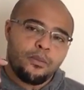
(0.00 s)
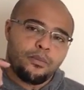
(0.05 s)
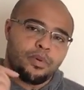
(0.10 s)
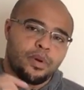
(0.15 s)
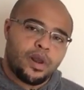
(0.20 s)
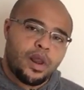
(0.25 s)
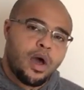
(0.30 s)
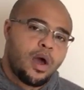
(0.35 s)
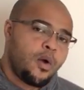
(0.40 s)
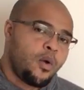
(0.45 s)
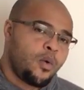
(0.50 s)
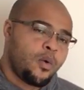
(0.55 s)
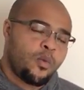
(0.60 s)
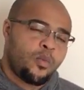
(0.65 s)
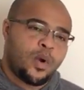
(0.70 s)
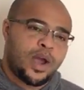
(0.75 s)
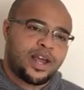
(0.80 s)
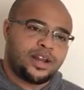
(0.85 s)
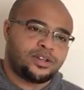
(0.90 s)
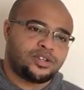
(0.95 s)
below
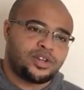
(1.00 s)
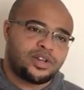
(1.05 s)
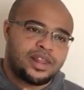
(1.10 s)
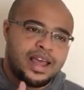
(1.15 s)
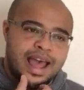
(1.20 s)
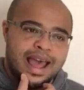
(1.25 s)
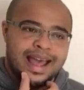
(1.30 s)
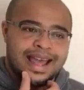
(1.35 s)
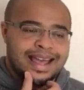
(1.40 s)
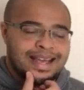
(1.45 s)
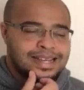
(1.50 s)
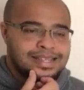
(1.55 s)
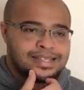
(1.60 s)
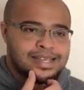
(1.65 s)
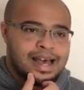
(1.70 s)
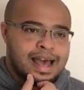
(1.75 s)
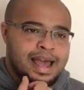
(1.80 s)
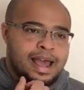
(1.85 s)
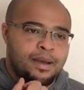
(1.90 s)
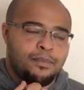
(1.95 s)
which there is
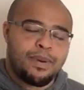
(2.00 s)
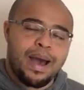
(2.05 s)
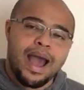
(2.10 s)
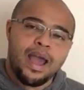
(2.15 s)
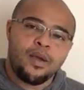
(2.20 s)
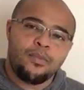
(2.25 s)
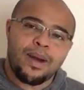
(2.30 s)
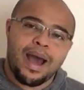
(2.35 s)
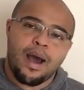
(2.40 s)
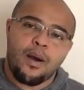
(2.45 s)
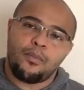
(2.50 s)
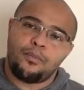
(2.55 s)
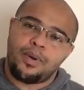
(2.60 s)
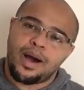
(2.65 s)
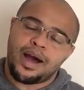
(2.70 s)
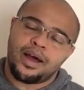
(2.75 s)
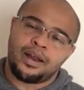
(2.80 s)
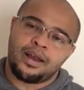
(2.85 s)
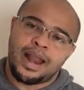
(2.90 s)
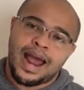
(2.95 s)
a PayPal
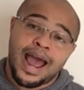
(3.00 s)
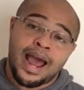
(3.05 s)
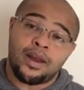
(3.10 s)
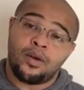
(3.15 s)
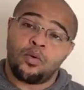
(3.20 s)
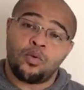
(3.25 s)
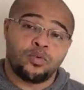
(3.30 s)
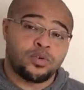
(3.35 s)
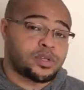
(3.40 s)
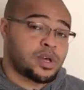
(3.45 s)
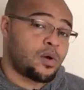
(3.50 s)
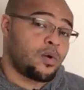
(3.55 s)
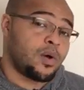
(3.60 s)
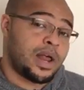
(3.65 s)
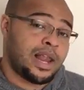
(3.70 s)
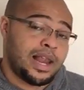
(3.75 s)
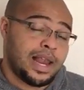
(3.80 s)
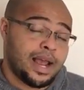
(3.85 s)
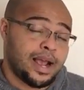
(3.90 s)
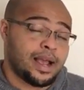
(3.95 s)
button and also
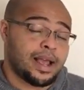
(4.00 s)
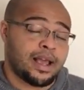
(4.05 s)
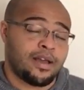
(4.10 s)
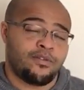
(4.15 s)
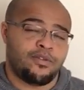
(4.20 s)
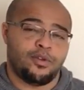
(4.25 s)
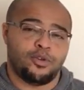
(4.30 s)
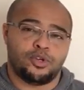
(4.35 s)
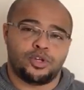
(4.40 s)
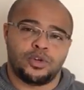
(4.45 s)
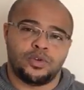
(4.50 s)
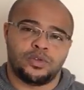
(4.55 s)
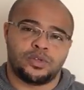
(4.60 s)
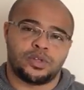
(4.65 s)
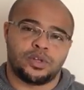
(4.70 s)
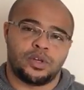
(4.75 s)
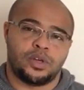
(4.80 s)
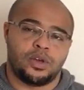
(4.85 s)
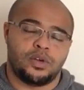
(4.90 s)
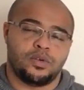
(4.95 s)
a link if you choose
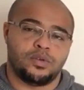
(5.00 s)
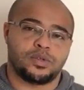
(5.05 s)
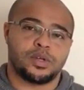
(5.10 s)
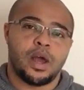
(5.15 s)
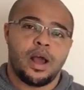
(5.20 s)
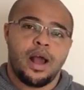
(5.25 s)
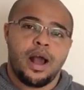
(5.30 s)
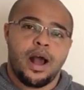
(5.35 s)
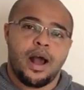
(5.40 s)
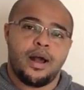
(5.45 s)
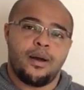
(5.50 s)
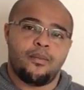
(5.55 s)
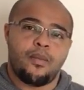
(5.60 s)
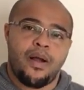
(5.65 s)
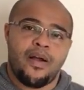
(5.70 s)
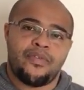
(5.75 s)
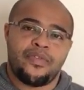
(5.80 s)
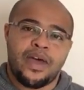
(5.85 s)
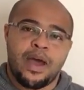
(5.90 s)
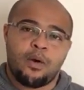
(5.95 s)
to use, um, and